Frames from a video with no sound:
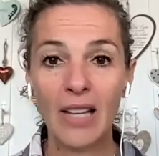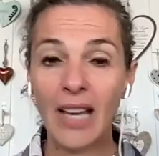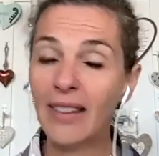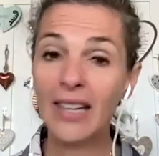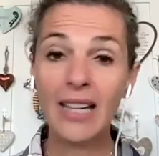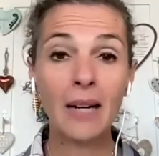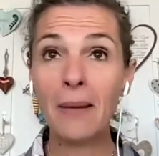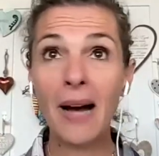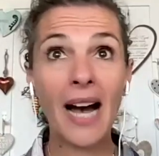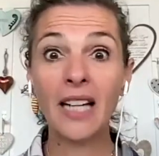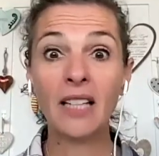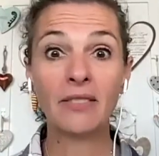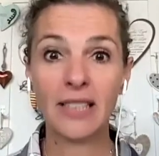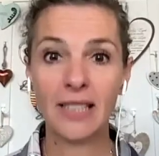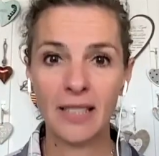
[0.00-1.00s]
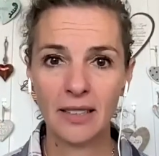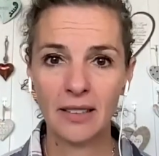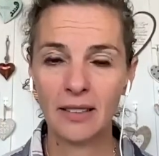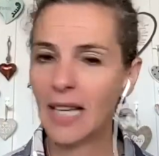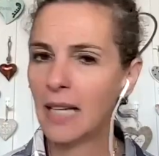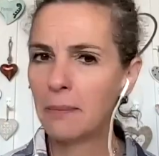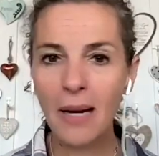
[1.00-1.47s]
And then I'm out of it.
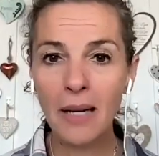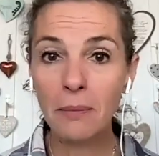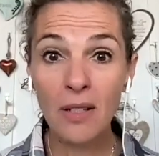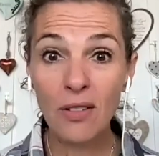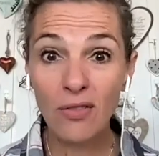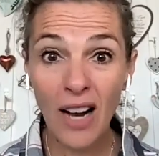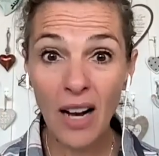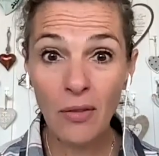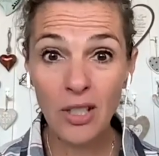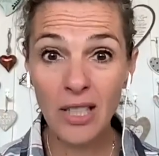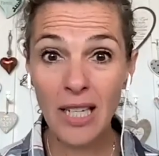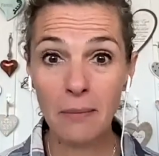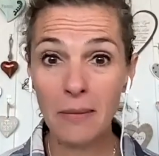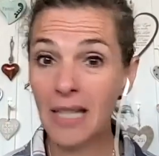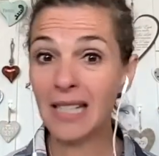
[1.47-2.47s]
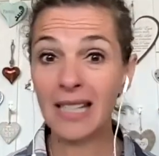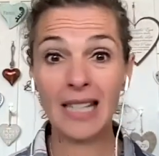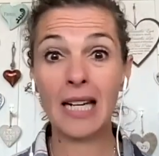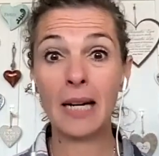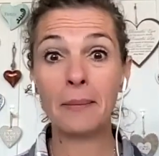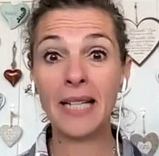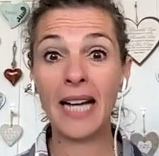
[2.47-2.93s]
That might be 5 or 10 minutes
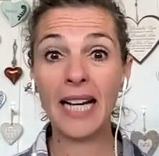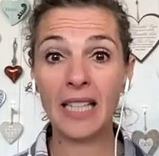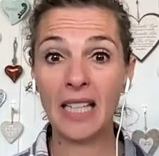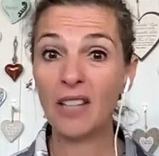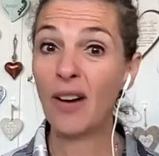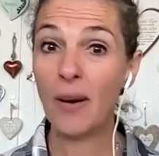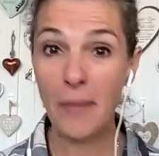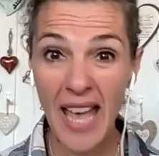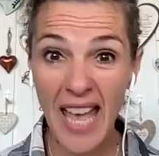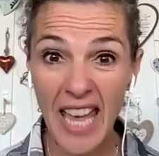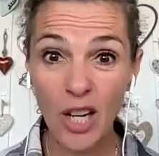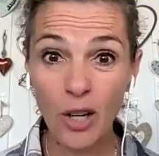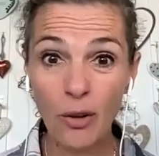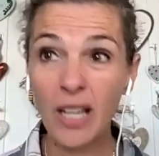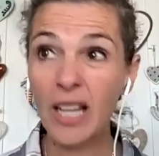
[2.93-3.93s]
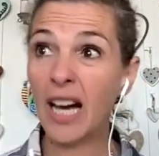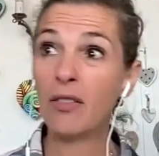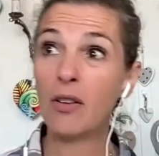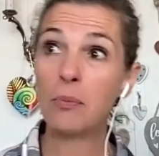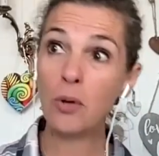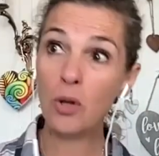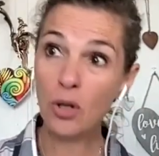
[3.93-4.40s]
and then I'm done. If I'm angry, I
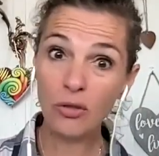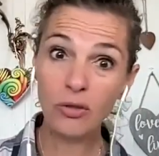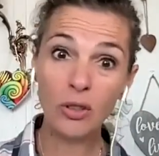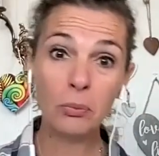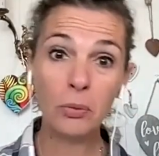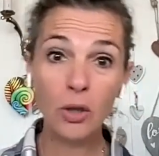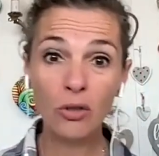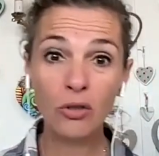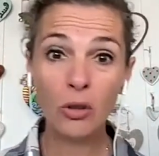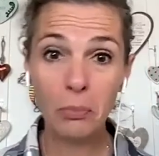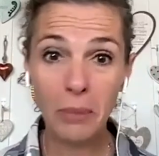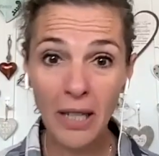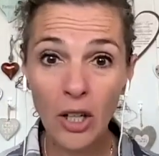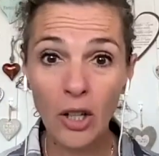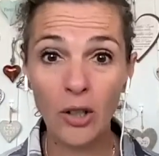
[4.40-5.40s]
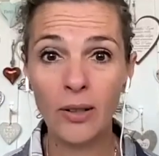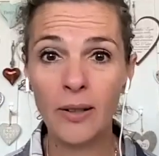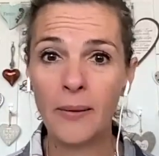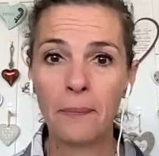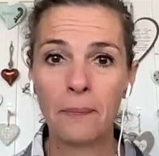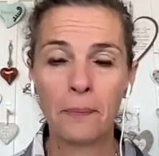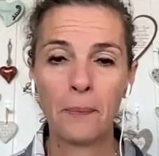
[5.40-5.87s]
have a beautiful, beautiful pillow
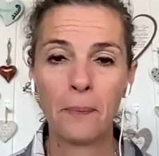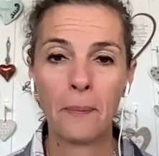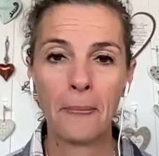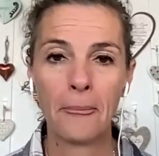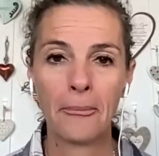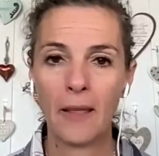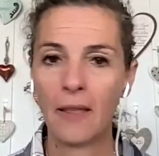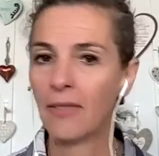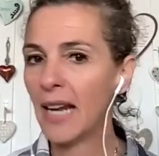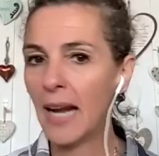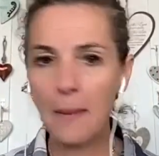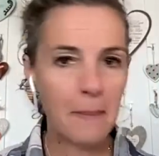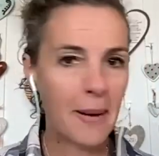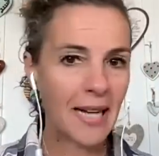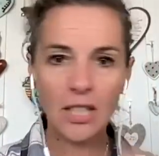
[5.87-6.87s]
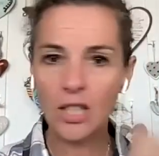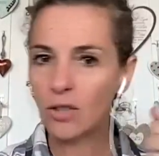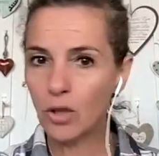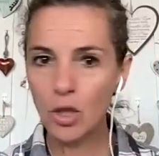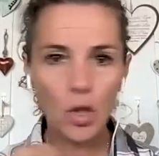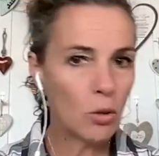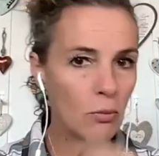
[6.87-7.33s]
that I
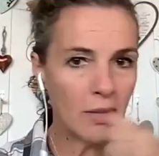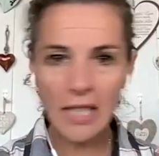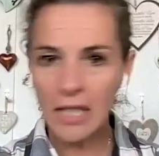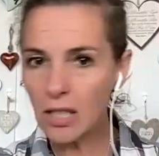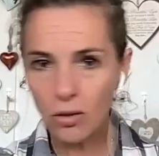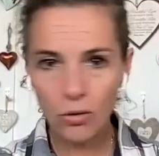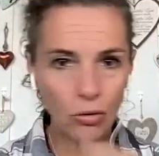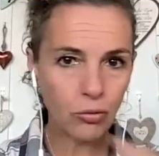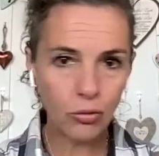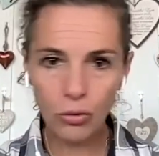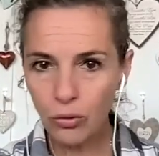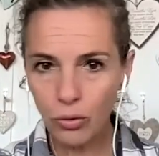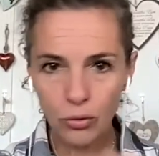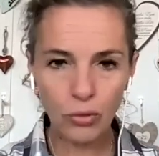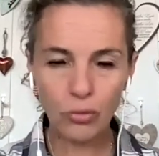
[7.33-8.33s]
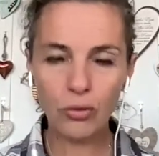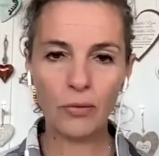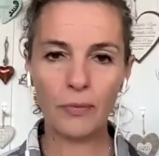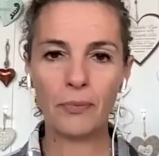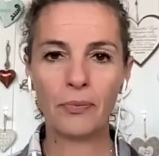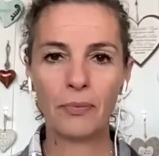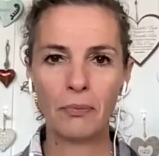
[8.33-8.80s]
punch for 2 minutes. Doof, doof, doof,
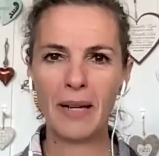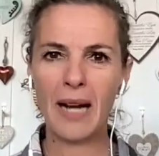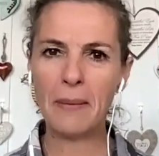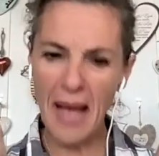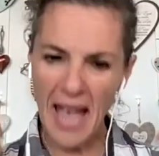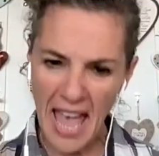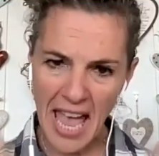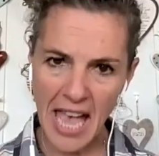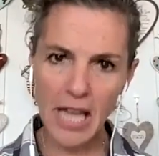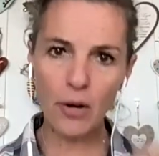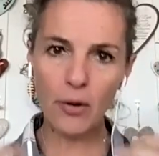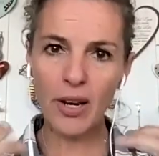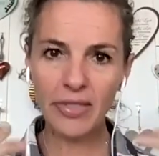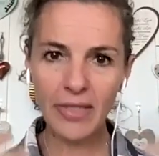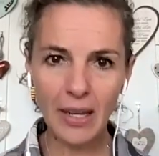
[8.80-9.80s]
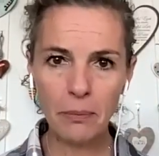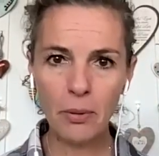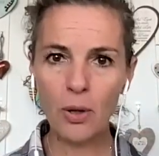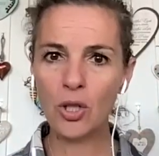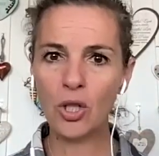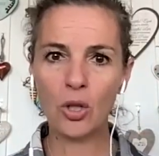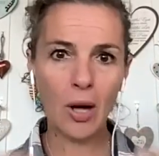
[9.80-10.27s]
doof. But I'm angry at that
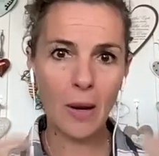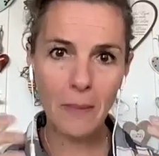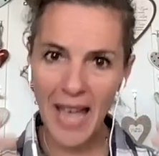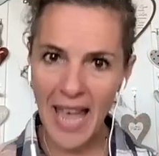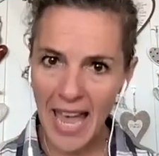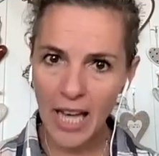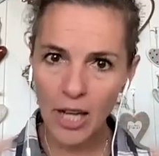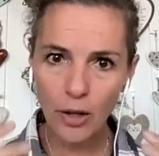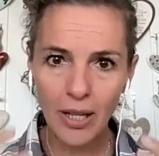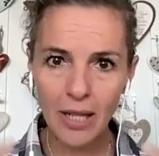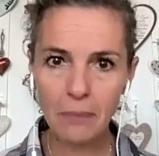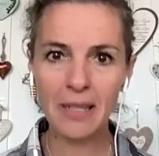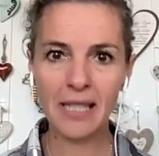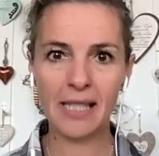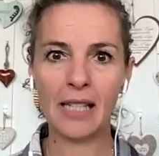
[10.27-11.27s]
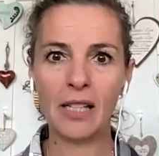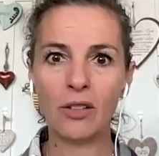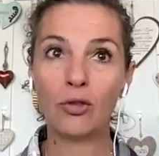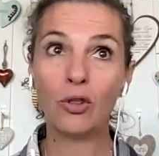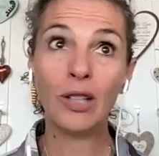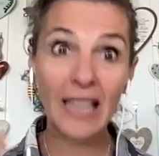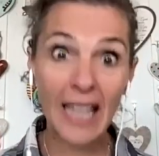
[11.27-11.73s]
person, or I'm angry at
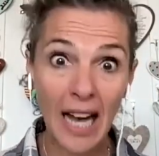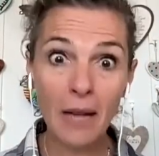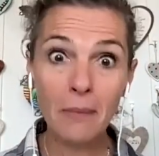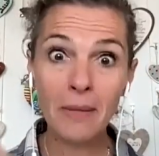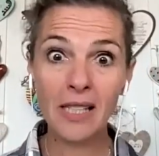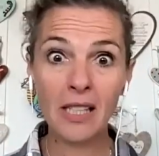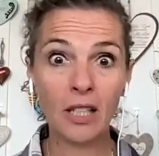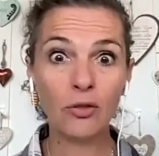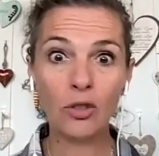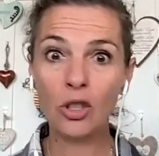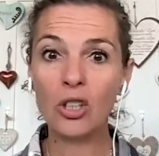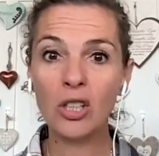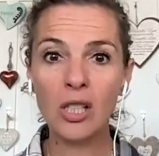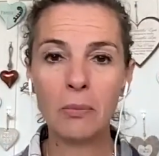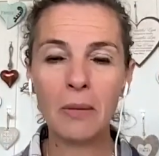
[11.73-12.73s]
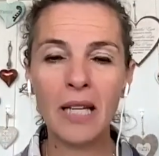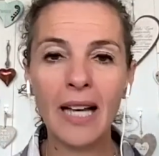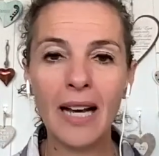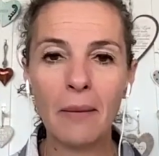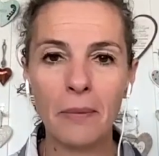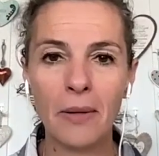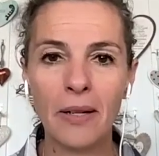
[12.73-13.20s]
myself for allowing myself to not
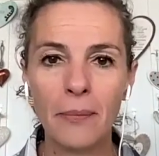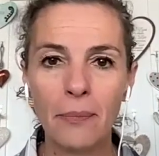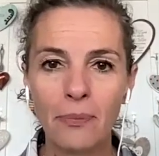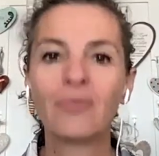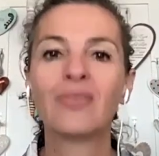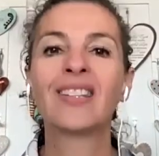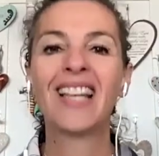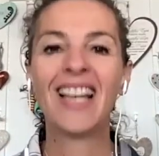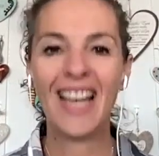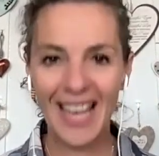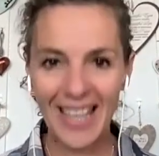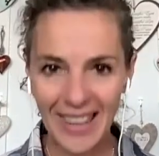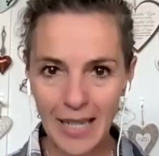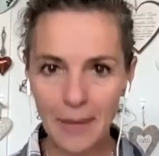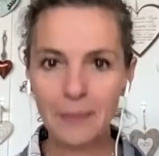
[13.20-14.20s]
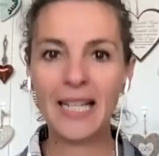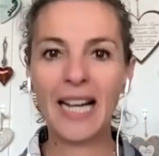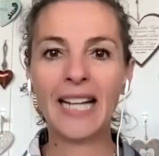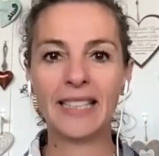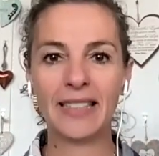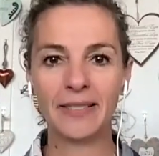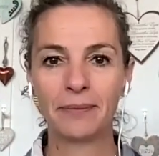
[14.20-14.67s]
speak up. And then I'm
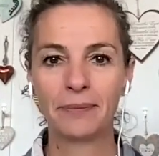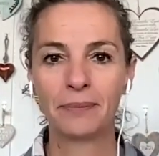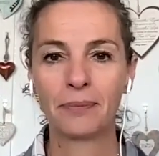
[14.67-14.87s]
done.